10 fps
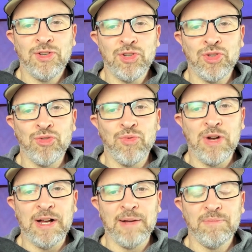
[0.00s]
to
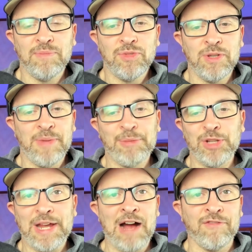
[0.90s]
be able
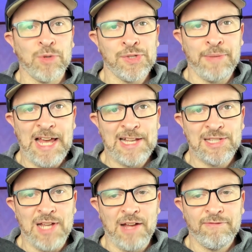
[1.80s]
to account for some of that stuff.